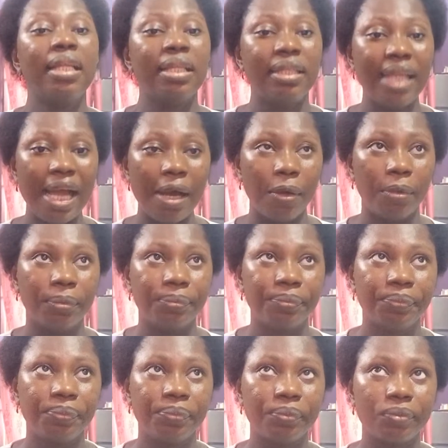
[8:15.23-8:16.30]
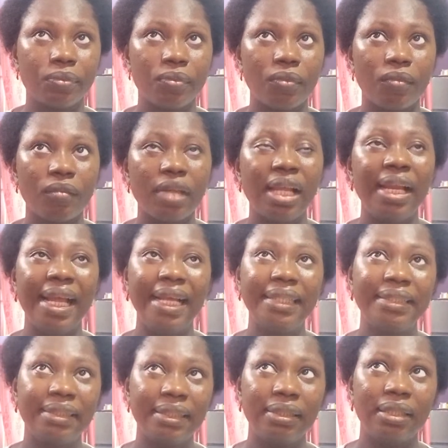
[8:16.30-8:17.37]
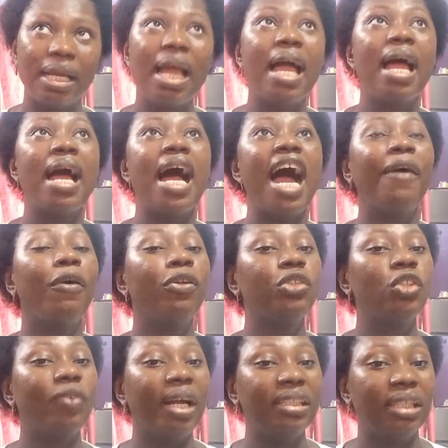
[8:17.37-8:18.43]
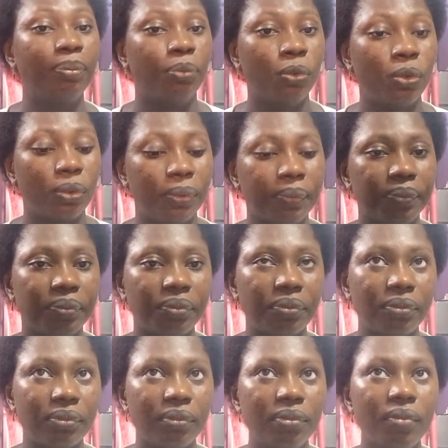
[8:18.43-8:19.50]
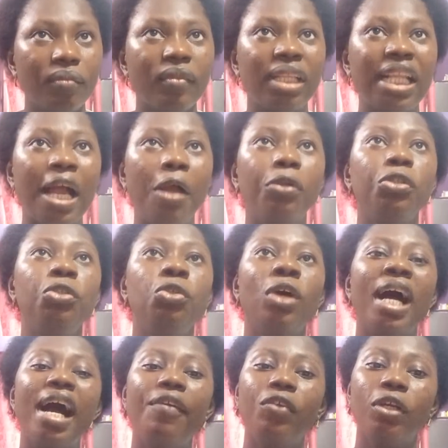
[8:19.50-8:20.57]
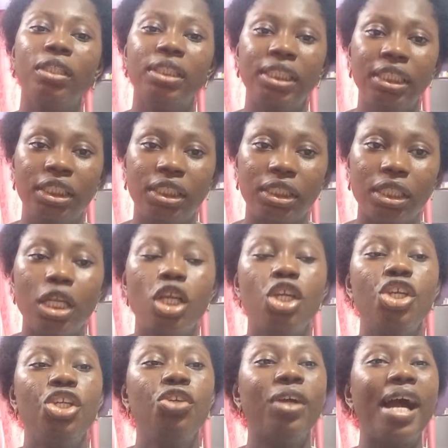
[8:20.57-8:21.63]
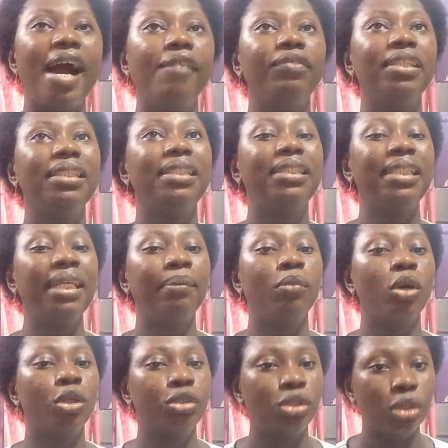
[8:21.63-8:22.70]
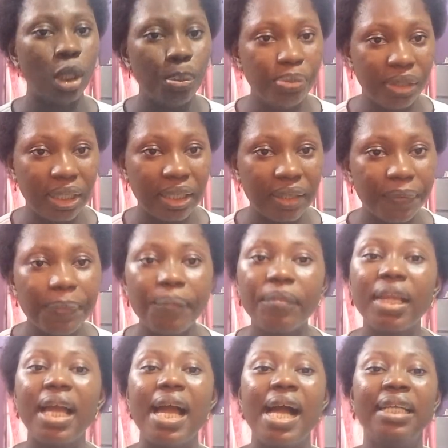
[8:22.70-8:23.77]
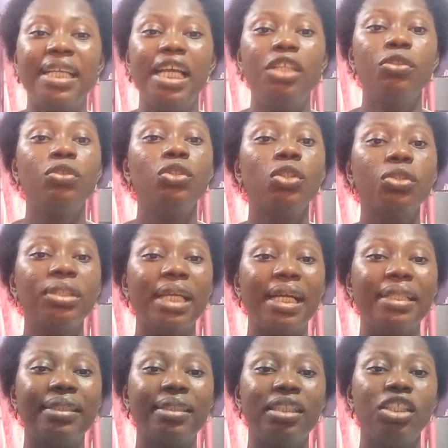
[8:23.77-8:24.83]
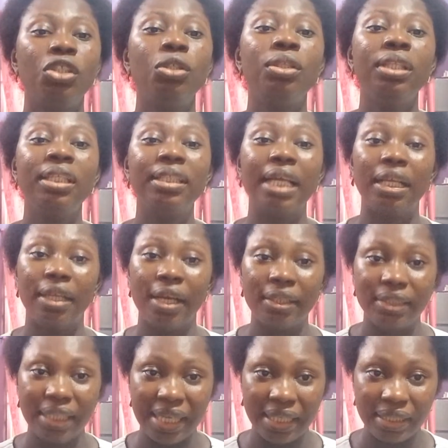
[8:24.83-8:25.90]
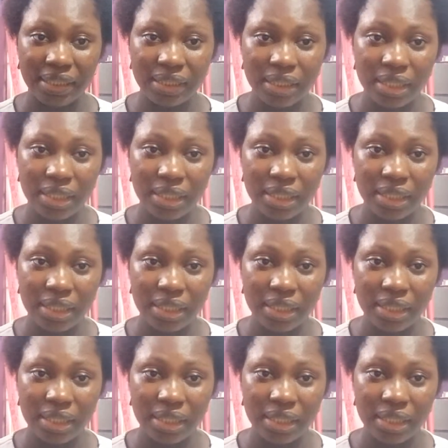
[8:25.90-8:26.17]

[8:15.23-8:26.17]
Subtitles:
Now, let's see. I want to write a book. Now, you have your niche, you have the theme or topic, and then you know that you need an outline.